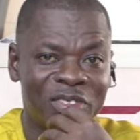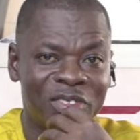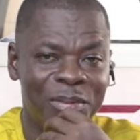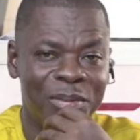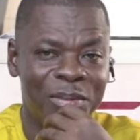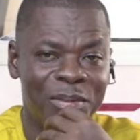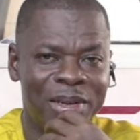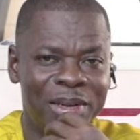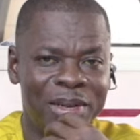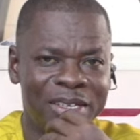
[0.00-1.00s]

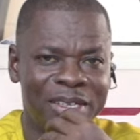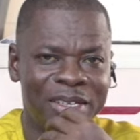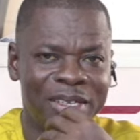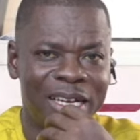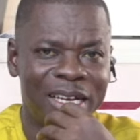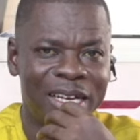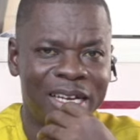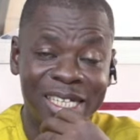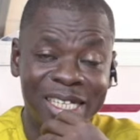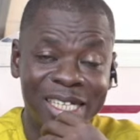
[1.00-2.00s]
debi na
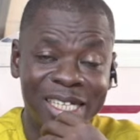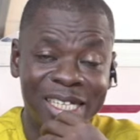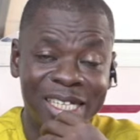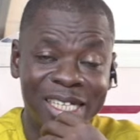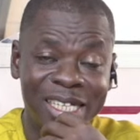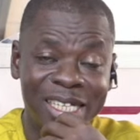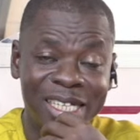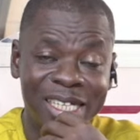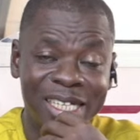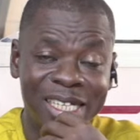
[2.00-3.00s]
se se e asase a
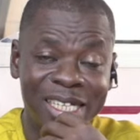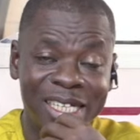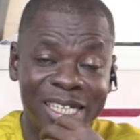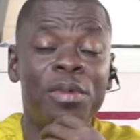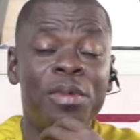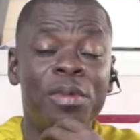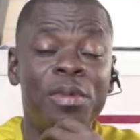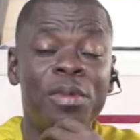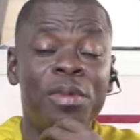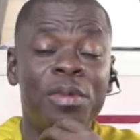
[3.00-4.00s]
mansion
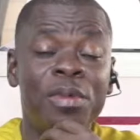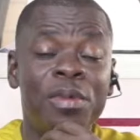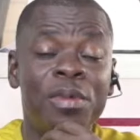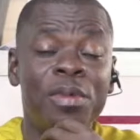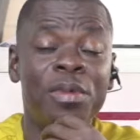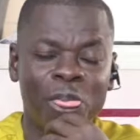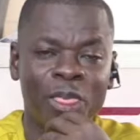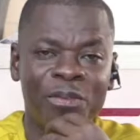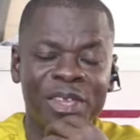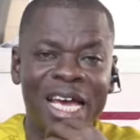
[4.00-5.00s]
be ni so
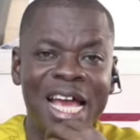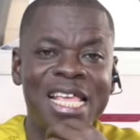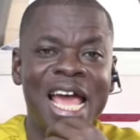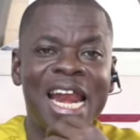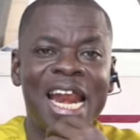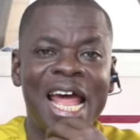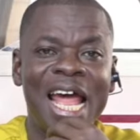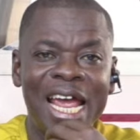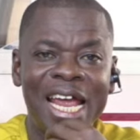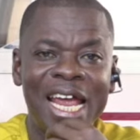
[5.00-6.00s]
enye ne
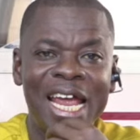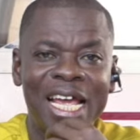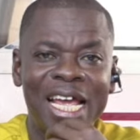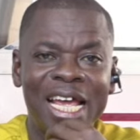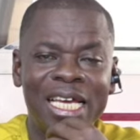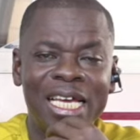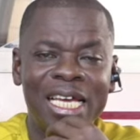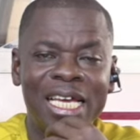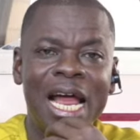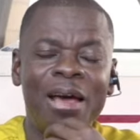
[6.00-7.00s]

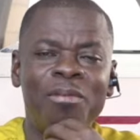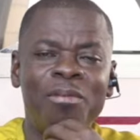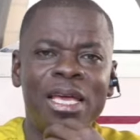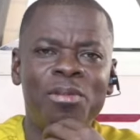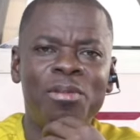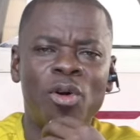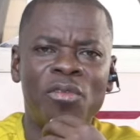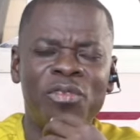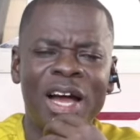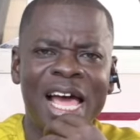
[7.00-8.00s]
ya na e
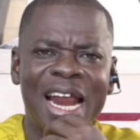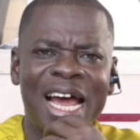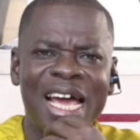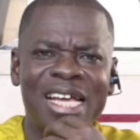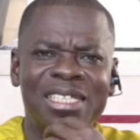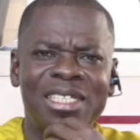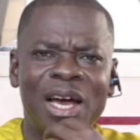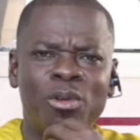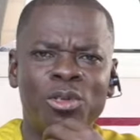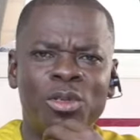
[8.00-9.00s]
brofu ya na e
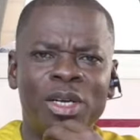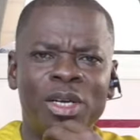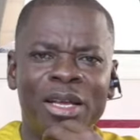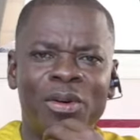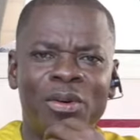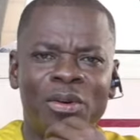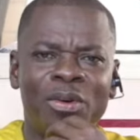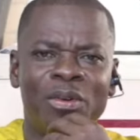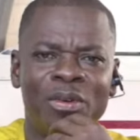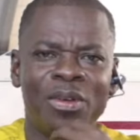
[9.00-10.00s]
soundo e yi no
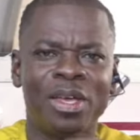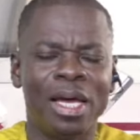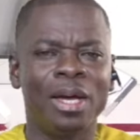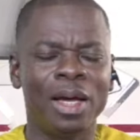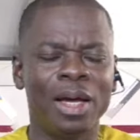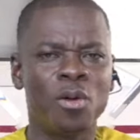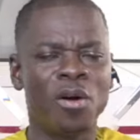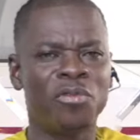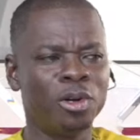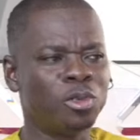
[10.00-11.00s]
And
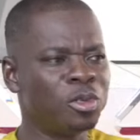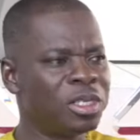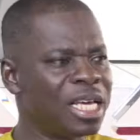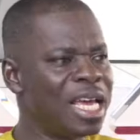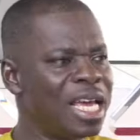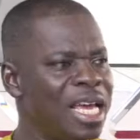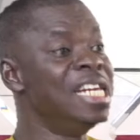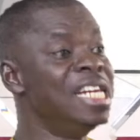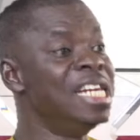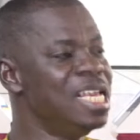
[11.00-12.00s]
confused, you say, you
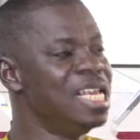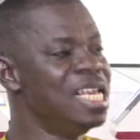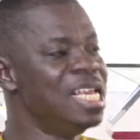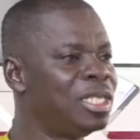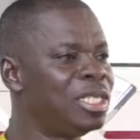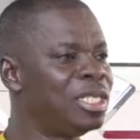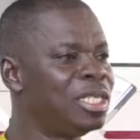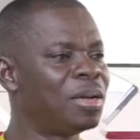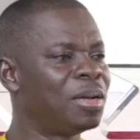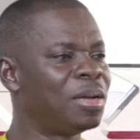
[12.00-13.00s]
didn't or
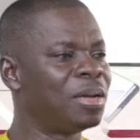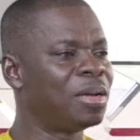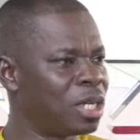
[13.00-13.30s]
the metro,